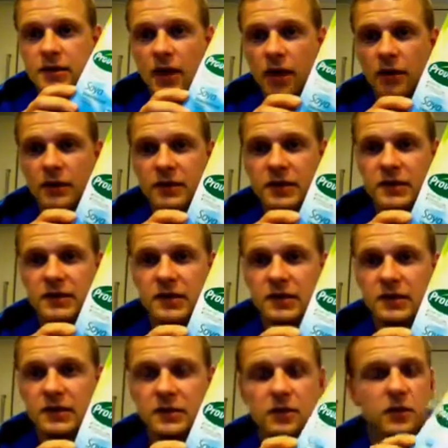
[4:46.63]
So this is
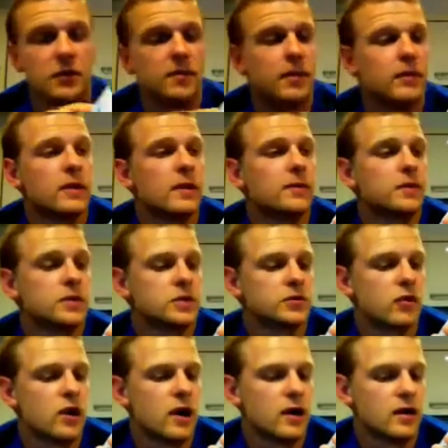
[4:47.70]
the soya milk that I'm going to
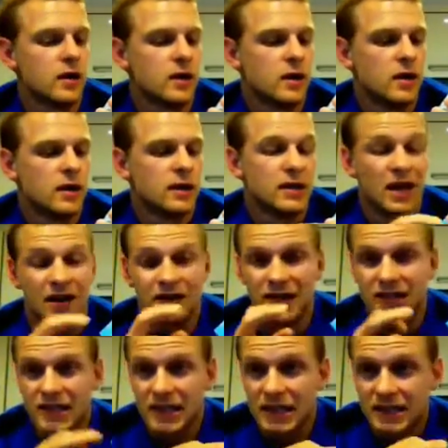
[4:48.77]
try. Now
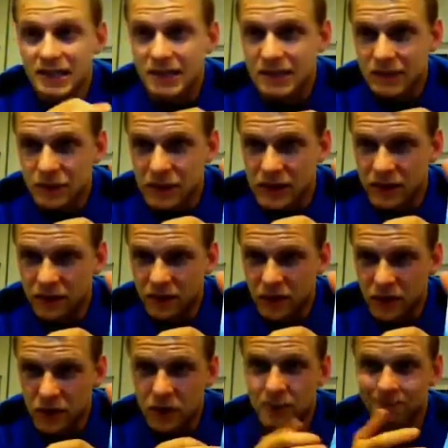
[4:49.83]
this is the sweetened
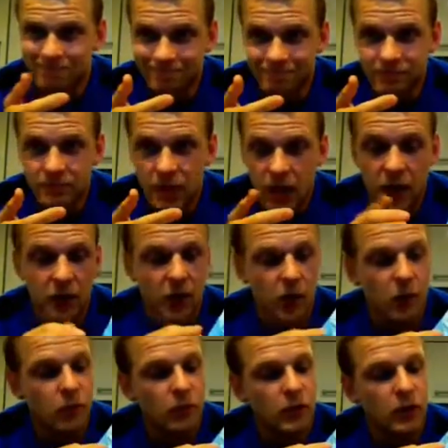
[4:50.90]
version, I
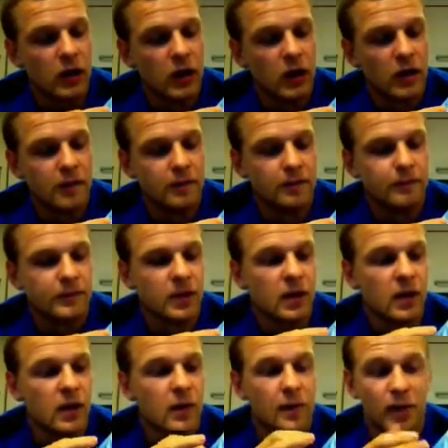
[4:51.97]
know,
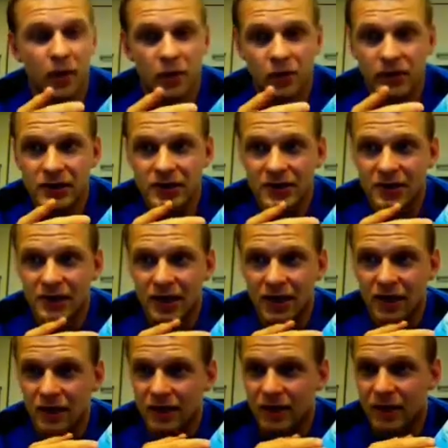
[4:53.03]
but
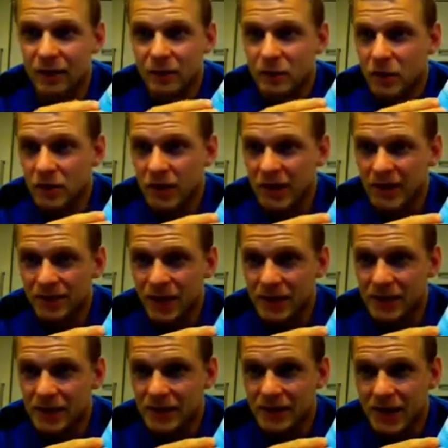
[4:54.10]
I'm not
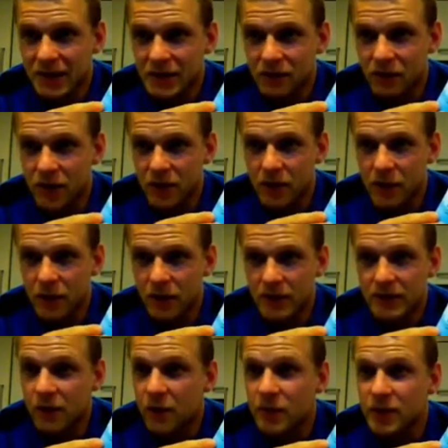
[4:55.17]
expecting this to taste great, I'll be
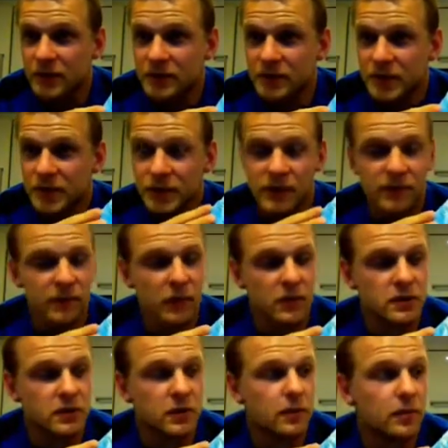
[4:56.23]
honest, so I picked up the sweetened
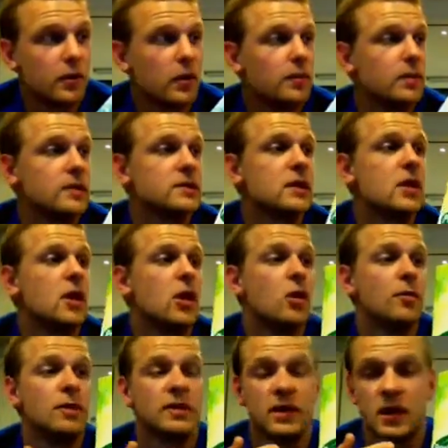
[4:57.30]
version on purpose,
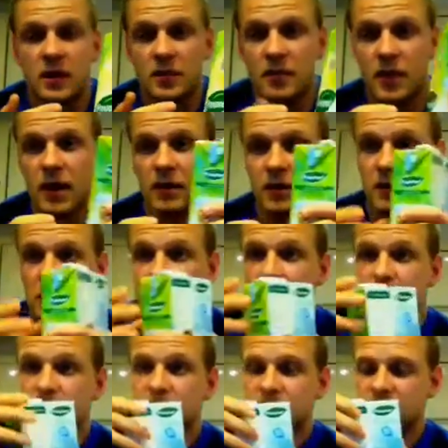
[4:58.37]
hoping that it might
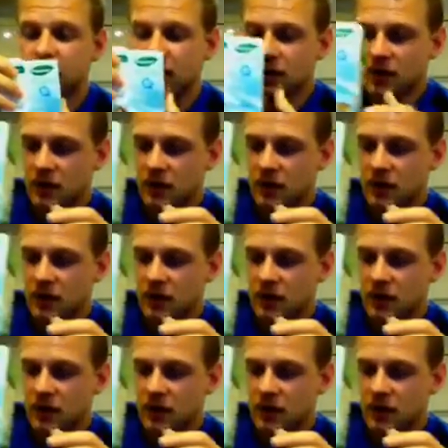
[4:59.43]
encourage me to